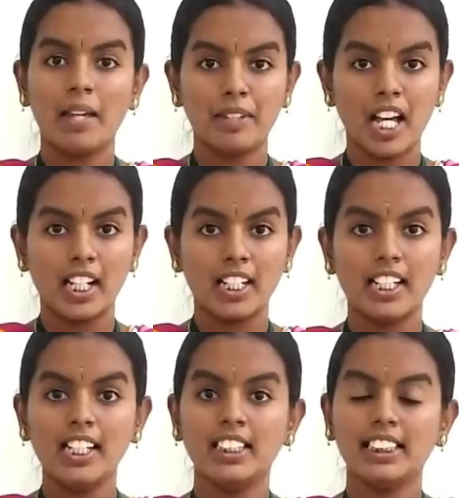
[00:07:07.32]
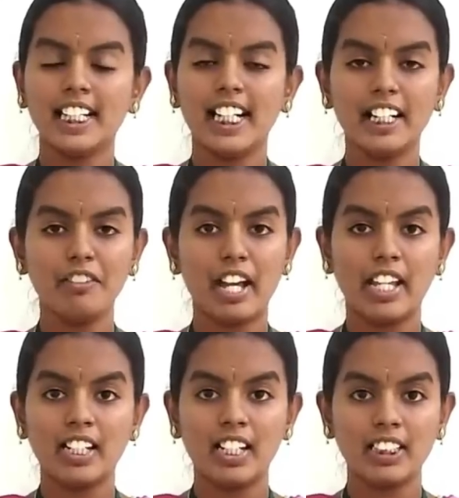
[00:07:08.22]
Darni, studying
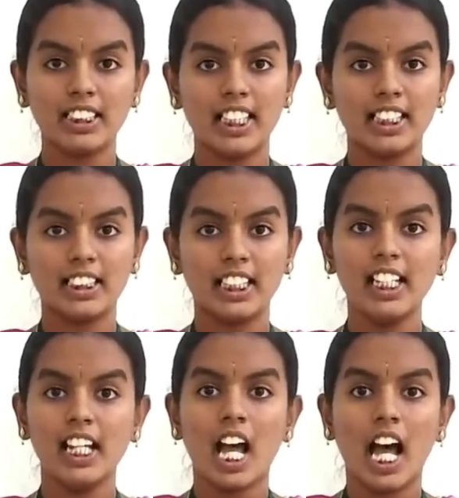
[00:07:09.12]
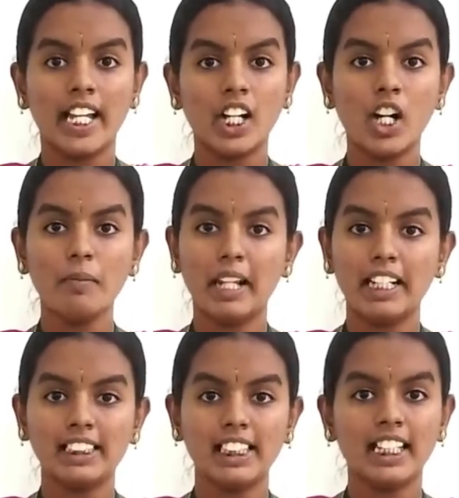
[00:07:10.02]
final year CSE. I got
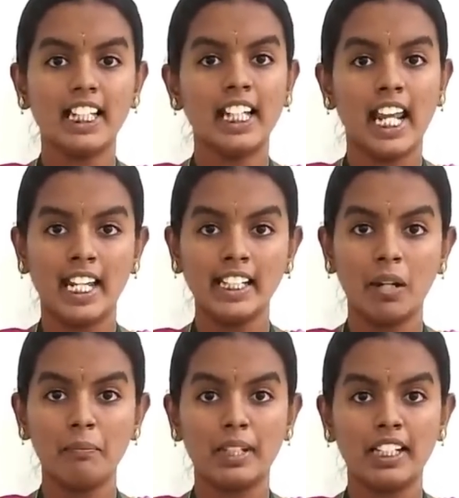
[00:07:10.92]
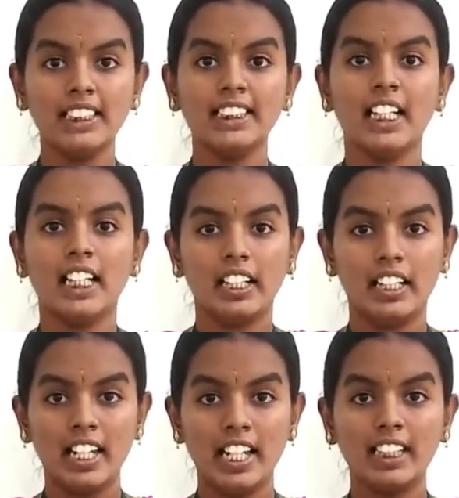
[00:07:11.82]
placed in 8 companies:
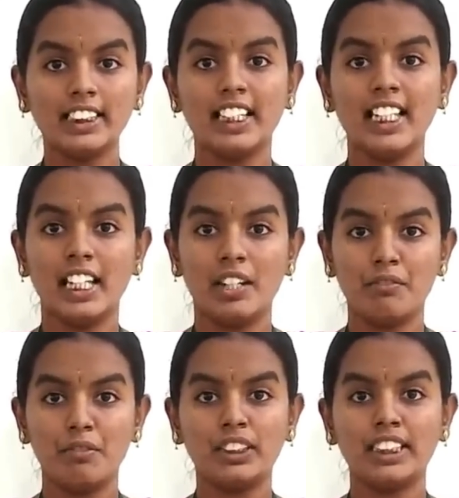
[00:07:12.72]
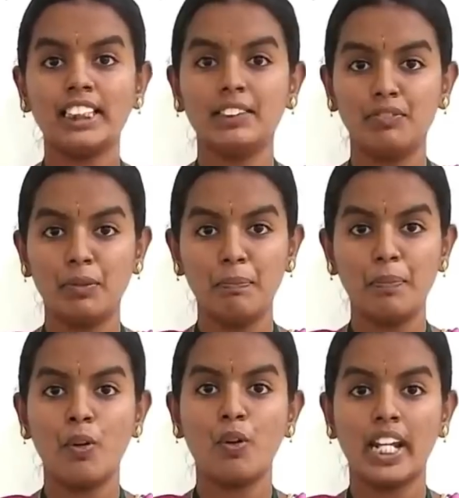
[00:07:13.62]
DMC, Infosys,
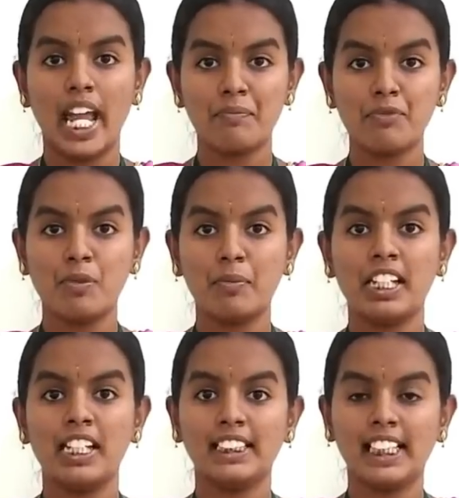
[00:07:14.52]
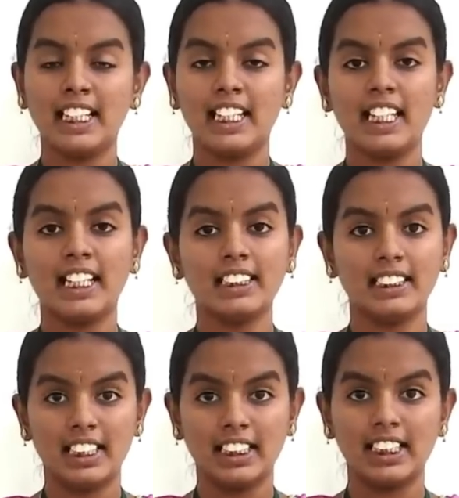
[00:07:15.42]
Wipro, Capgemini, CTS,
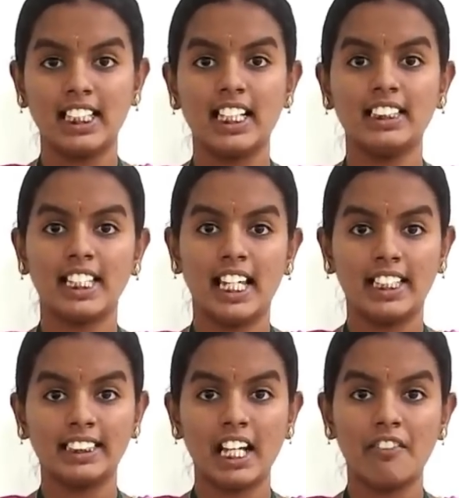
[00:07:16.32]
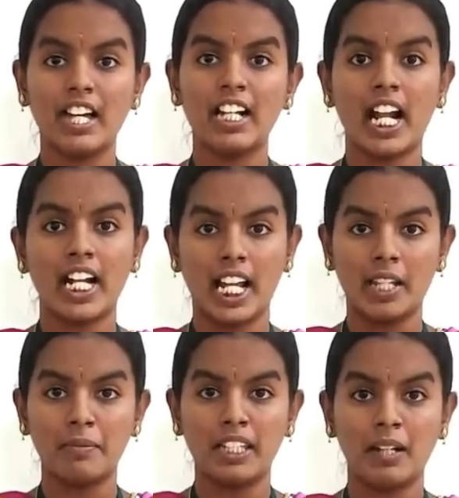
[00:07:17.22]
TCS, Hexaware and
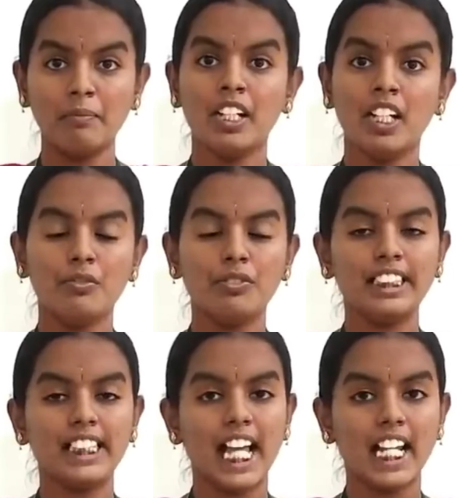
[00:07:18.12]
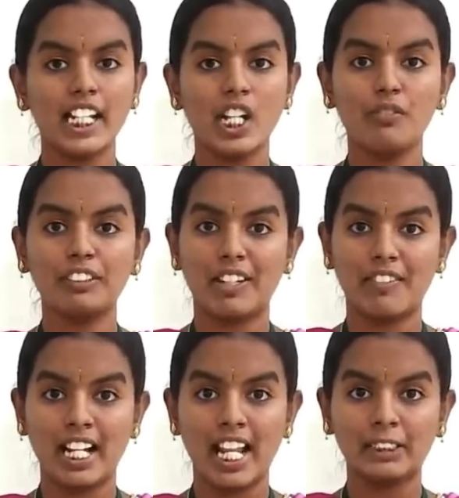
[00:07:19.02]
IBM with salary of
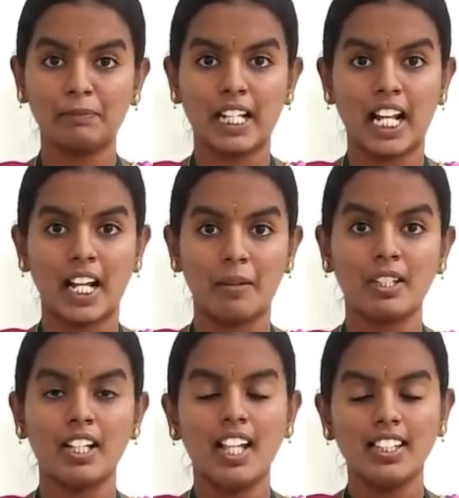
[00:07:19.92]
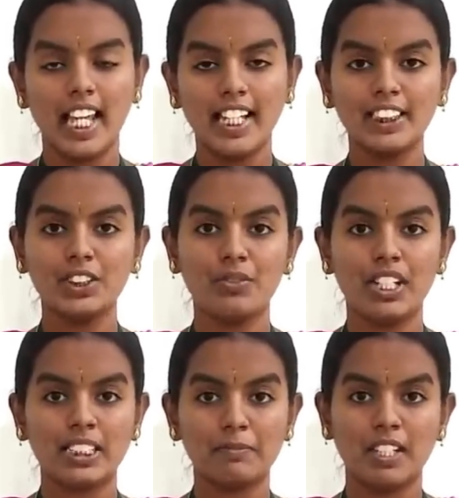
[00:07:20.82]
7 lakhs per annum. Thanks to
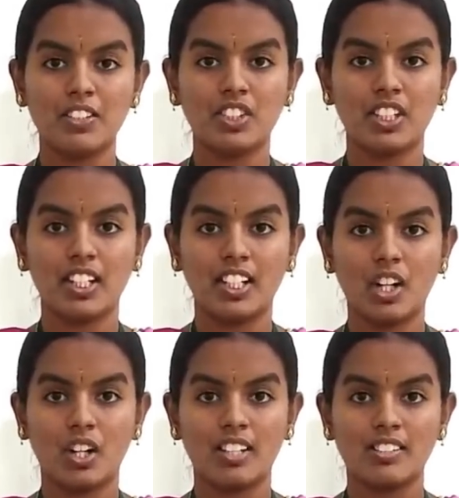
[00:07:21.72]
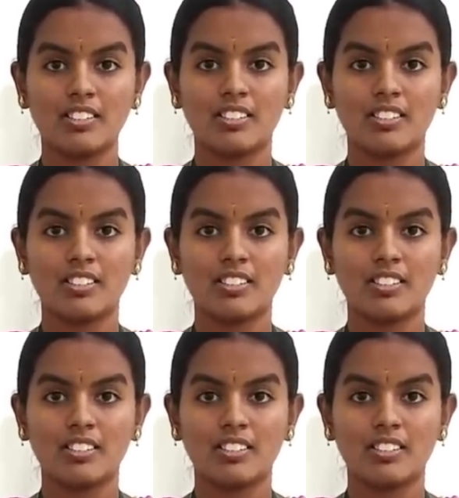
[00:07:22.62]
VSB Engineering College.